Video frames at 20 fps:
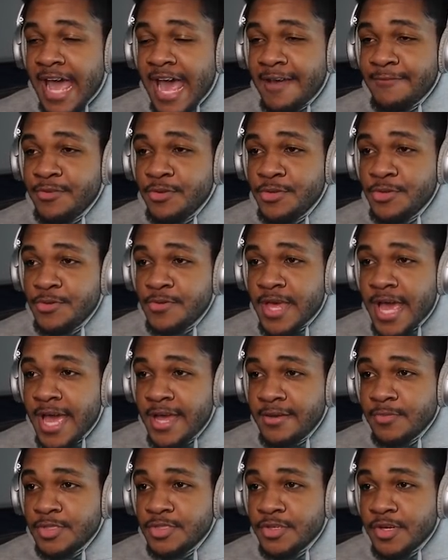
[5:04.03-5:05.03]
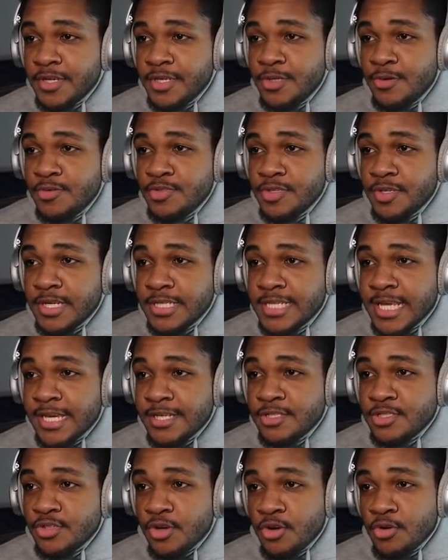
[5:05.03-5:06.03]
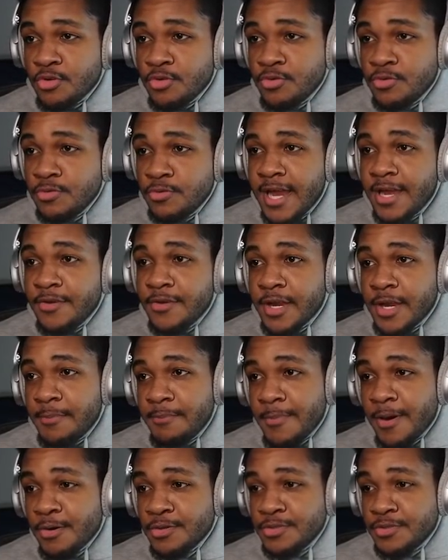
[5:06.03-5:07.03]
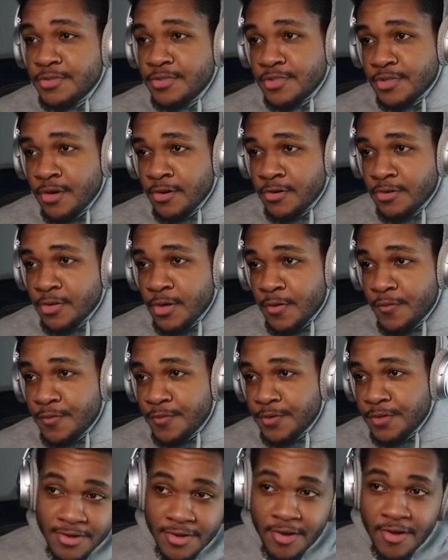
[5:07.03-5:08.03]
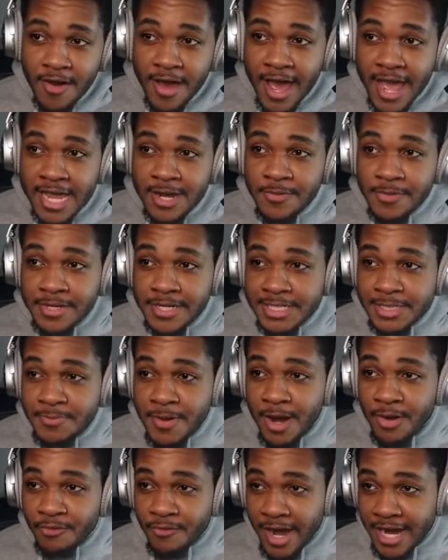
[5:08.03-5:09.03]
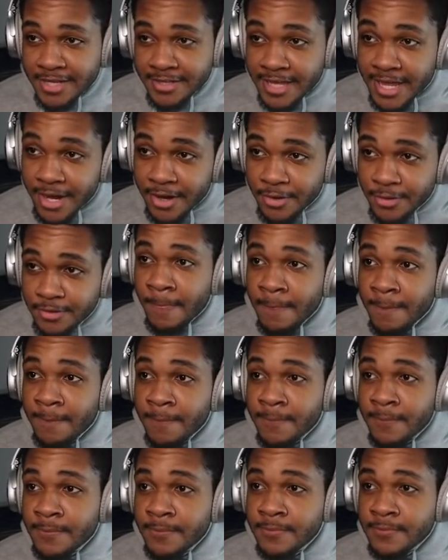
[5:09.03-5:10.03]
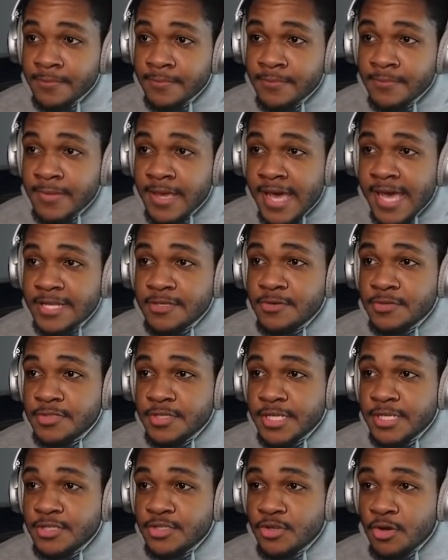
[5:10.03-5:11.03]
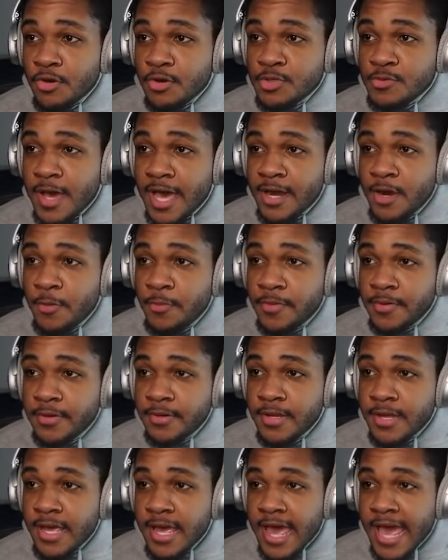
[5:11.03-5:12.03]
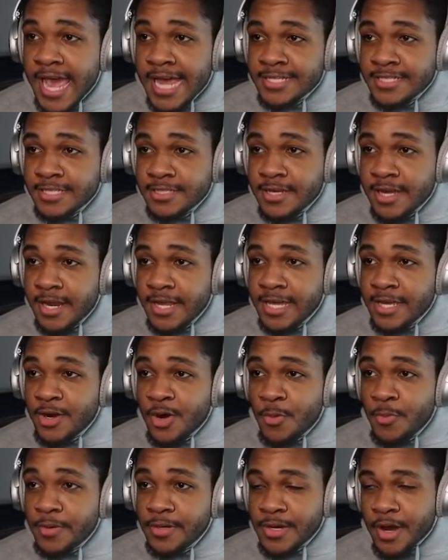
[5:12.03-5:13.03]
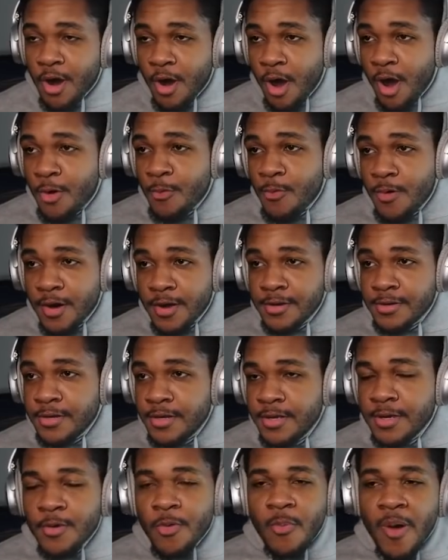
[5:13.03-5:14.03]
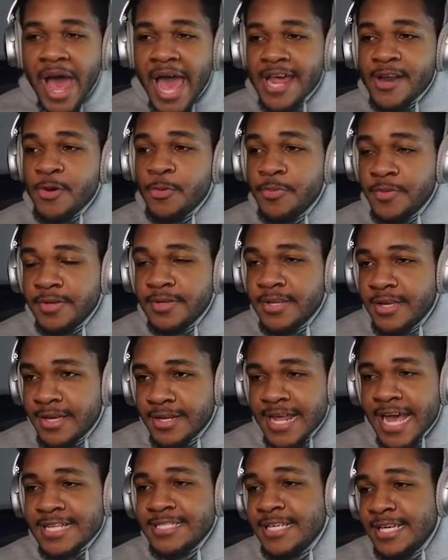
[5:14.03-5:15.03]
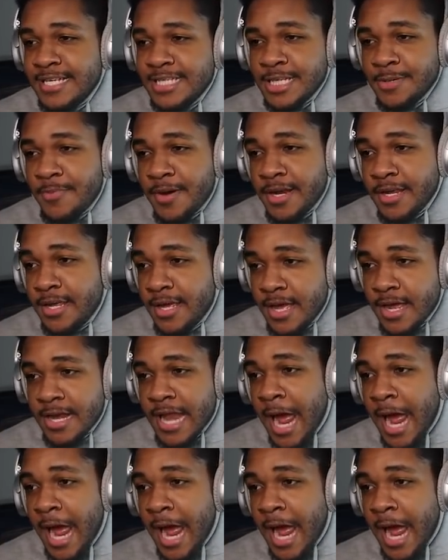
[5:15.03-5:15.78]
After you do that, what you're gonna do is you're gonna take circle and you're gonna motion circle over, call hike when he's about right there. As you can see, circle's wide open. X is gonna get open. R1 wide open. That's easy money.